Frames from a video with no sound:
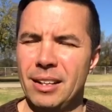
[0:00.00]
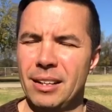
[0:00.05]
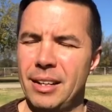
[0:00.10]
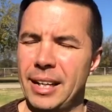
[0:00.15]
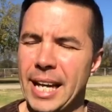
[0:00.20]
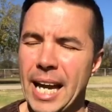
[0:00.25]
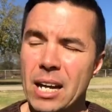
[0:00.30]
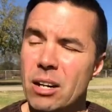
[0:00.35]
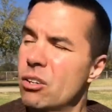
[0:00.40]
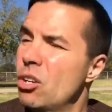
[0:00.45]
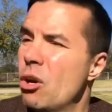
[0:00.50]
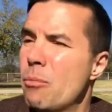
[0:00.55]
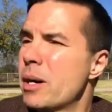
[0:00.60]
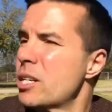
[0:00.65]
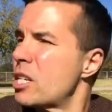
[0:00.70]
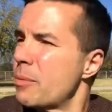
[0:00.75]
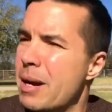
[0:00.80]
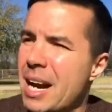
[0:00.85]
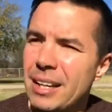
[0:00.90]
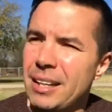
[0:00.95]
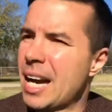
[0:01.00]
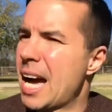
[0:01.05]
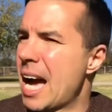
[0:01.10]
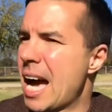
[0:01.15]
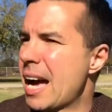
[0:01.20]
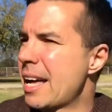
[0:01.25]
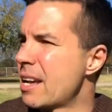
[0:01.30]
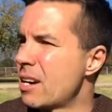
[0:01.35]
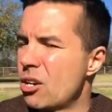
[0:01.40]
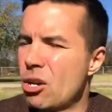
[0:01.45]
Like, I don't know much about
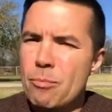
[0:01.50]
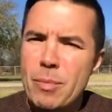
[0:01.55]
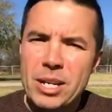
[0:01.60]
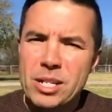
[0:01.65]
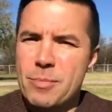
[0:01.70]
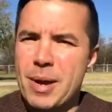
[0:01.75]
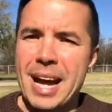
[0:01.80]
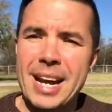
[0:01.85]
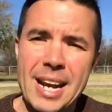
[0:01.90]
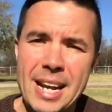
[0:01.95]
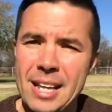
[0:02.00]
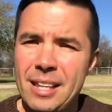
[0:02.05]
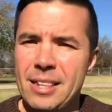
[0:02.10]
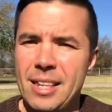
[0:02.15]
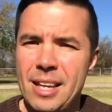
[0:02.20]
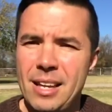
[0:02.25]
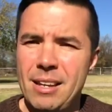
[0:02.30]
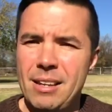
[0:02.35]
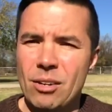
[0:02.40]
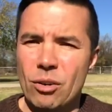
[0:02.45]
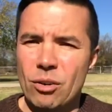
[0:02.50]
God, I don't know much about anything,